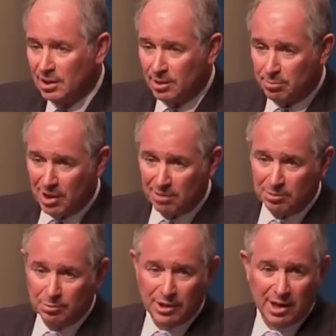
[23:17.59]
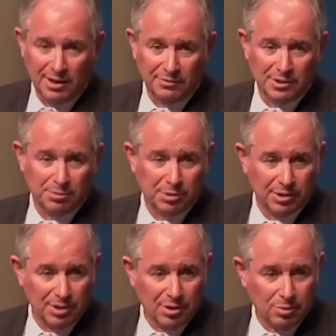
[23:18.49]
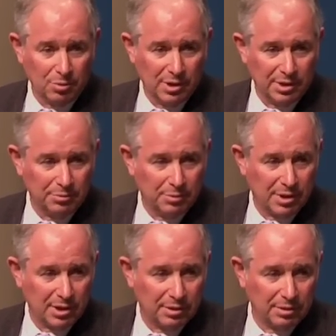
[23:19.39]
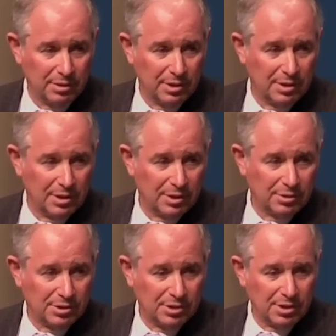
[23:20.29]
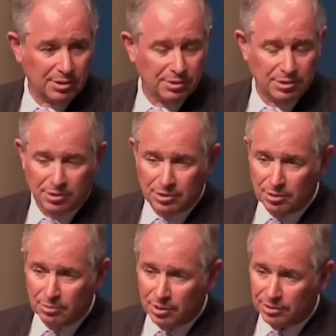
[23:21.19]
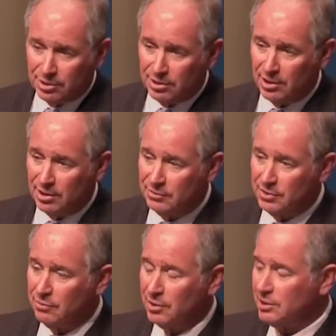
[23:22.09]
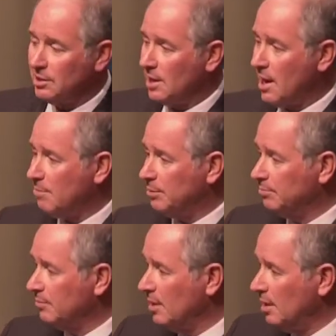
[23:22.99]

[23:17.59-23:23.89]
The problem we have is a political one where there's, there's two alternatives of what's going to happen.